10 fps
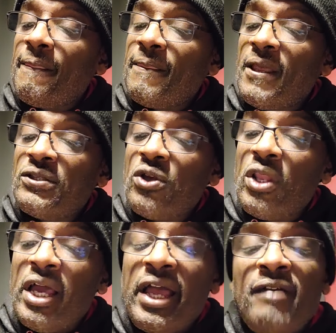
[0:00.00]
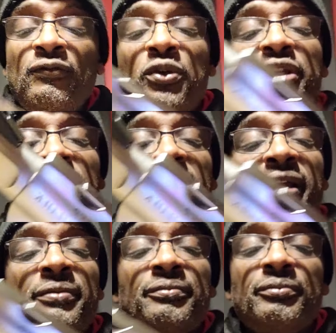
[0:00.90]
that's all I got for you today.
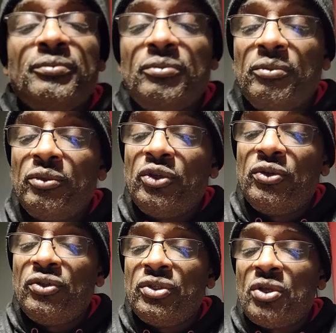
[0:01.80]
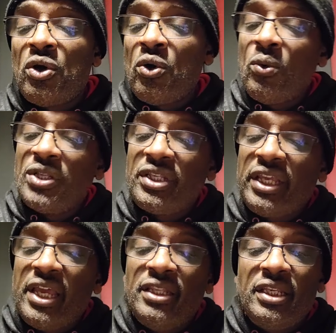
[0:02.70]
So once
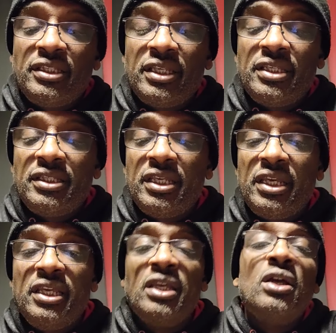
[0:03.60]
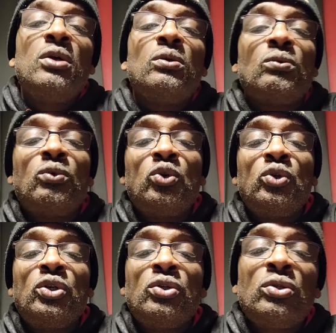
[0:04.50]
again, this is the
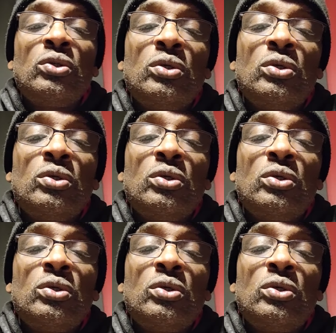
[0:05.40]
Ruger.